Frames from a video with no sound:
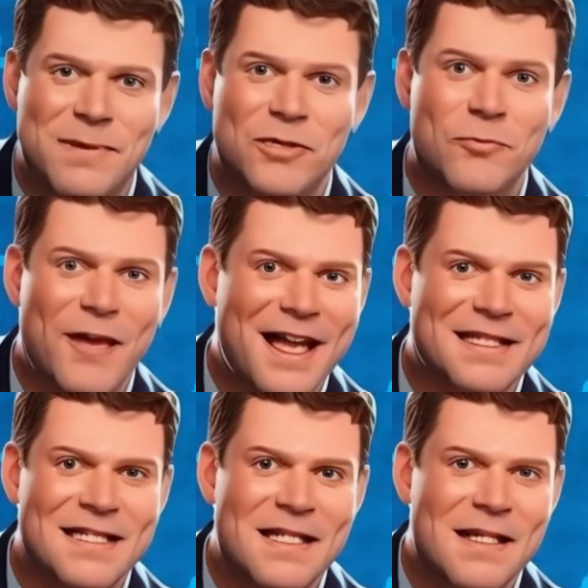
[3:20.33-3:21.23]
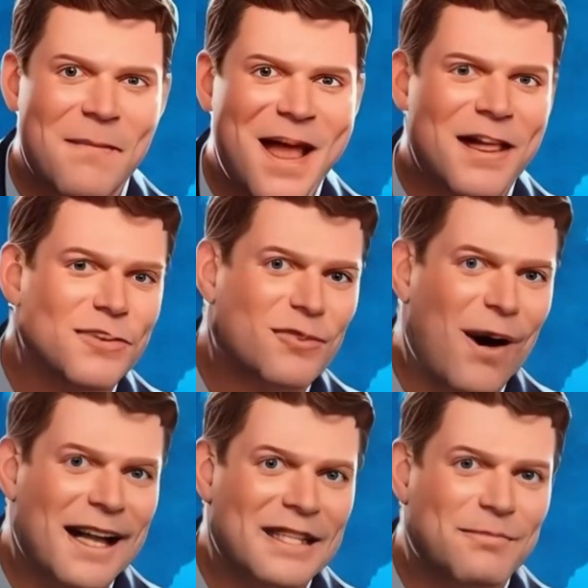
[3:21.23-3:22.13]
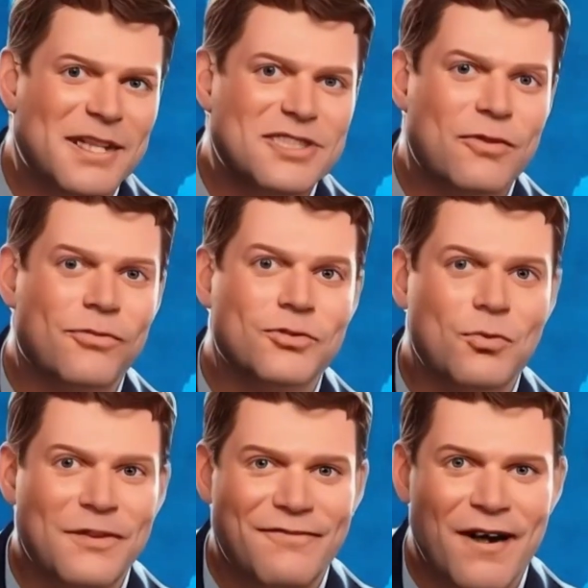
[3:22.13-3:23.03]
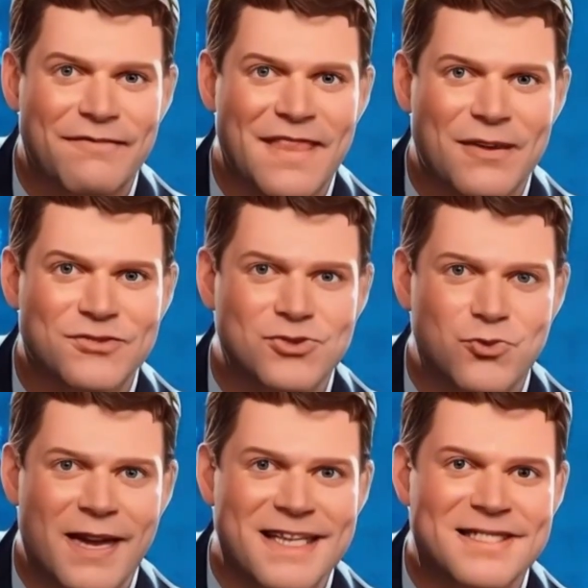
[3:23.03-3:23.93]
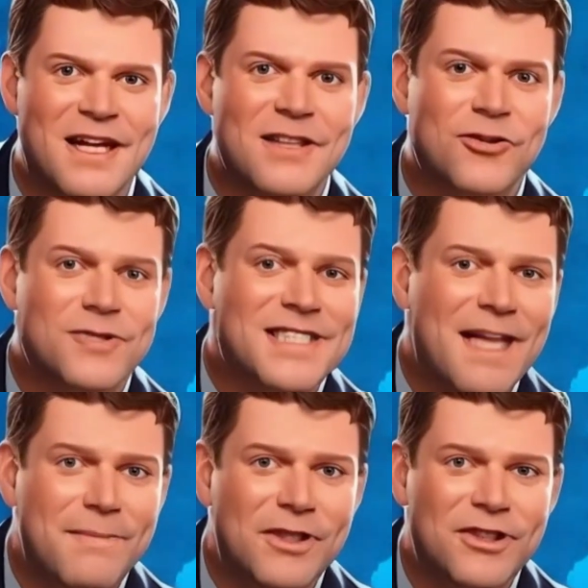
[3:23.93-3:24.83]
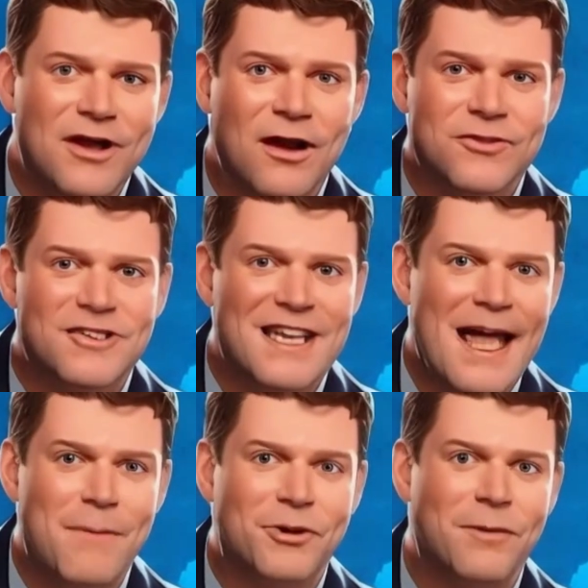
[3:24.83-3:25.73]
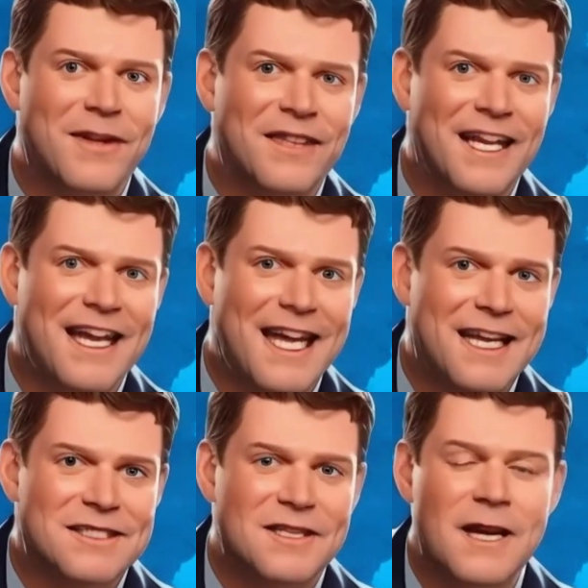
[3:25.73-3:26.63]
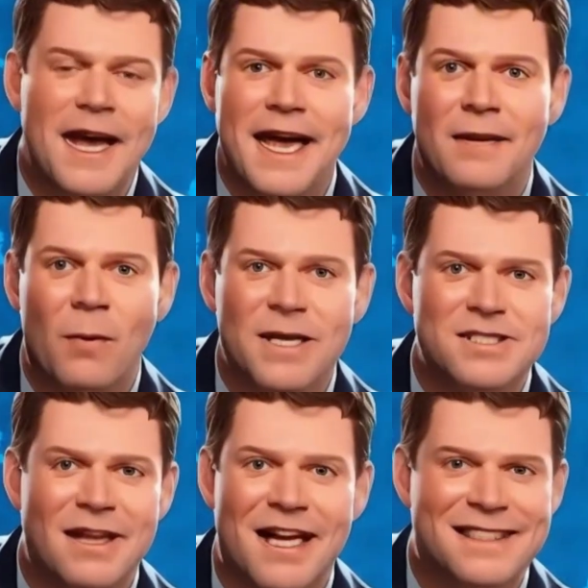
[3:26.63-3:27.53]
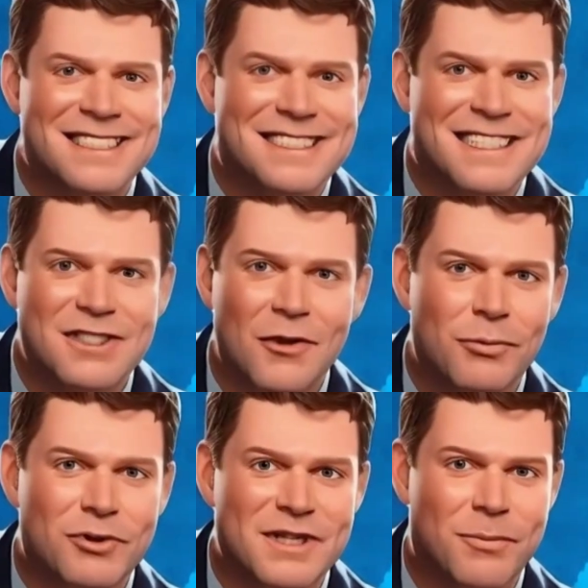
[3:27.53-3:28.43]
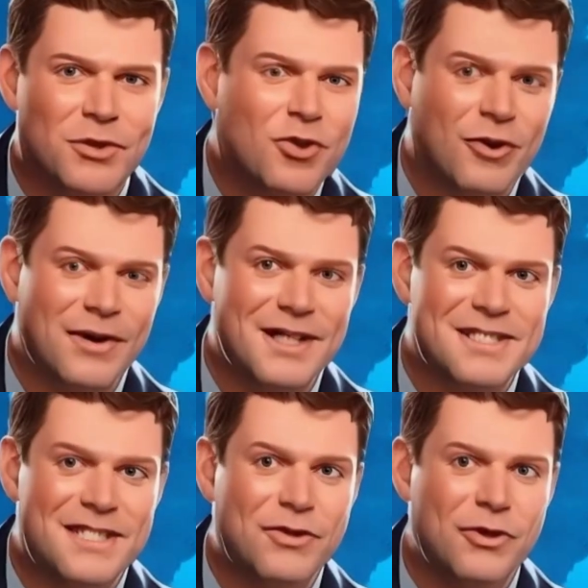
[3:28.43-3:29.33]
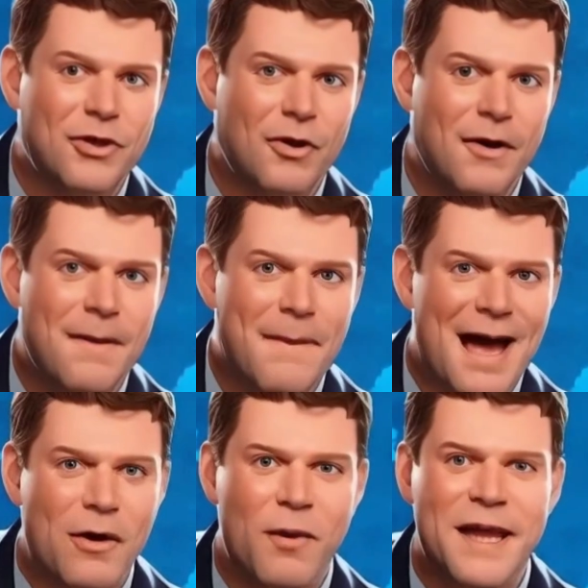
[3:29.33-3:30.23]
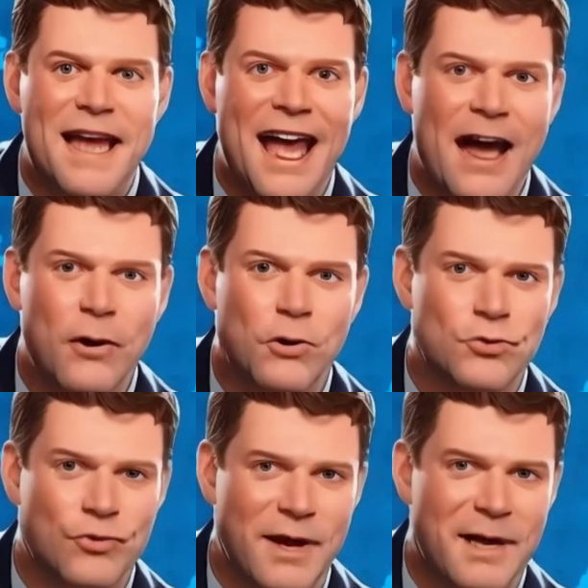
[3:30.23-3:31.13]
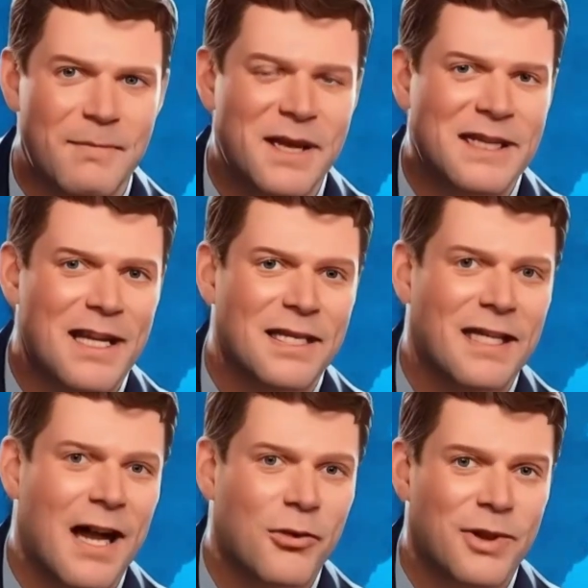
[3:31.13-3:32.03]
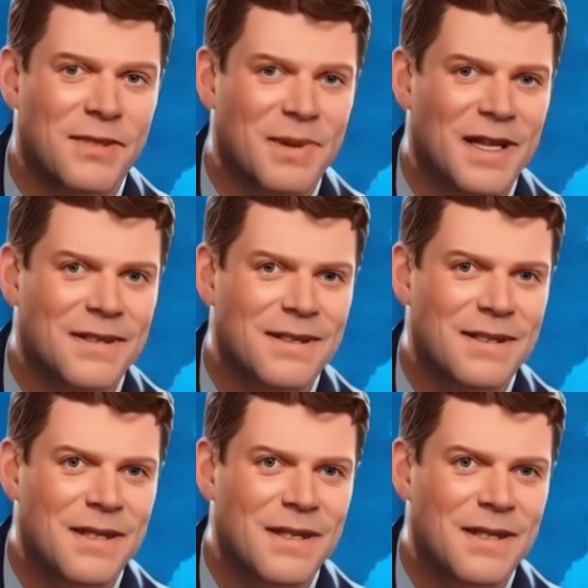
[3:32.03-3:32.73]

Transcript: Peter Brandt, the man who's quietly placed over 25,000 trades, turned $10 million in capital by the late 80s, and once clocked a 600% return in a single year, back when algo trading meant yelling louder in the pit.